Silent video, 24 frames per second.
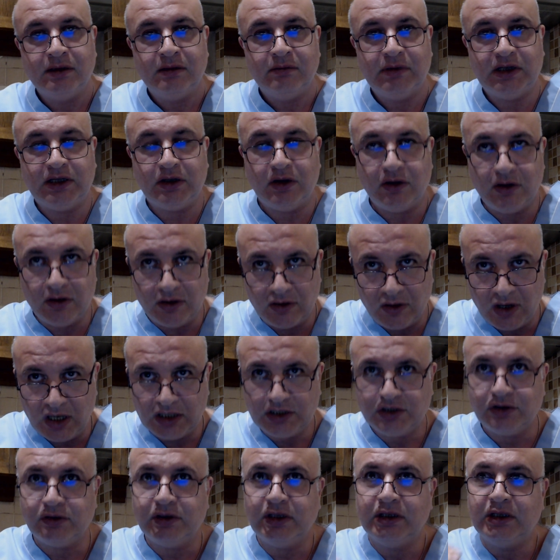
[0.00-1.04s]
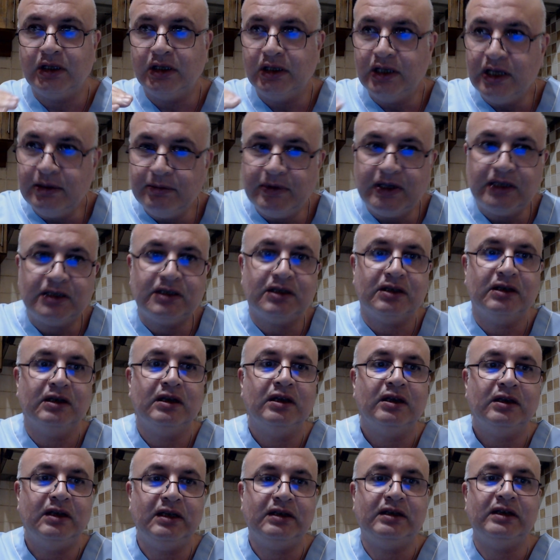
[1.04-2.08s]
But actually the limits,
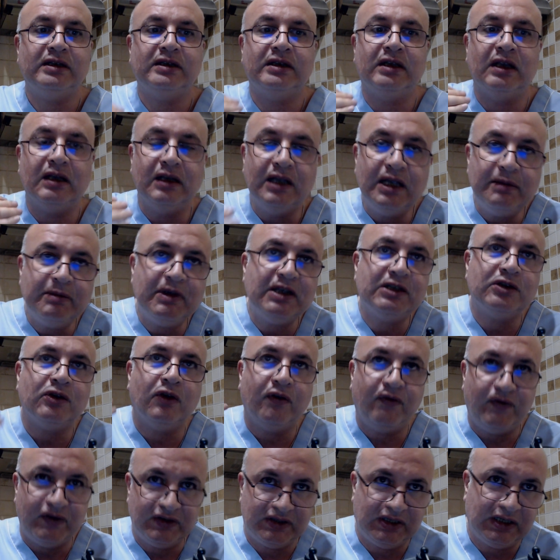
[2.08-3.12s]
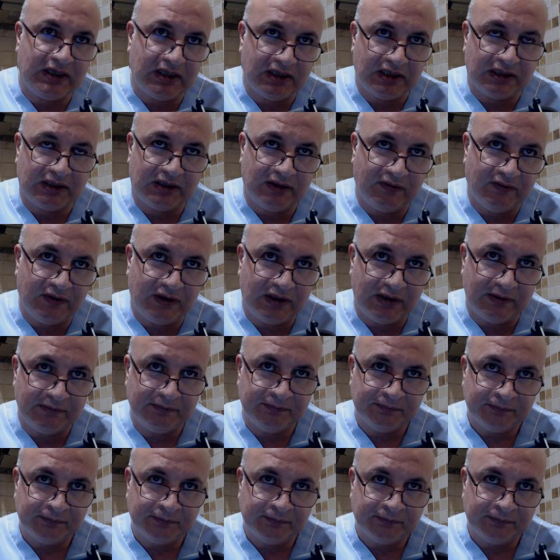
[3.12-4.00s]
this is the limits of physical activity.